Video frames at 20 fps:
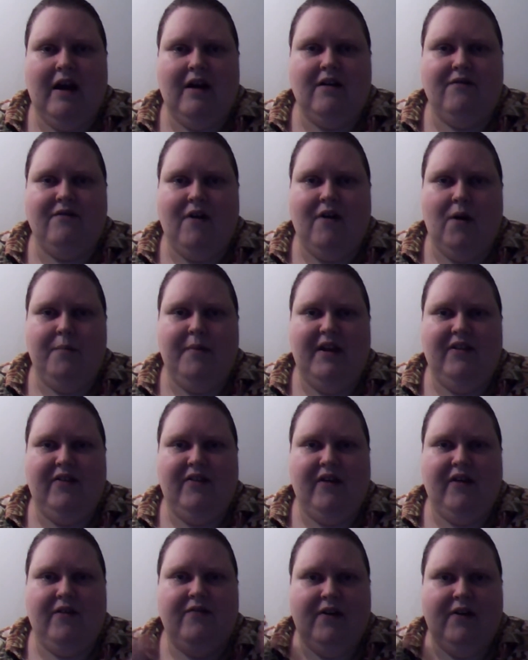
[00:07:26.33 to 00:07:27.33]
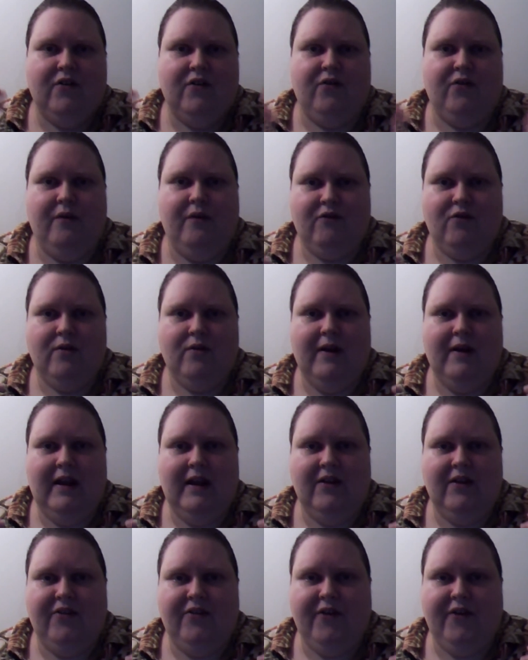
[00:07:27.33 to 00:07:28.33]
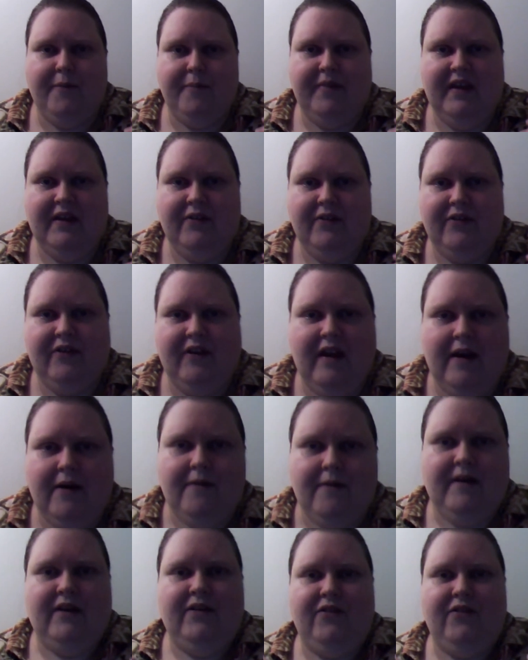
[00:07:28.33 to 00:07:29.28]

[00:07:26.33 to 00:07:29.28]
out of our basic fears, we've created something scary.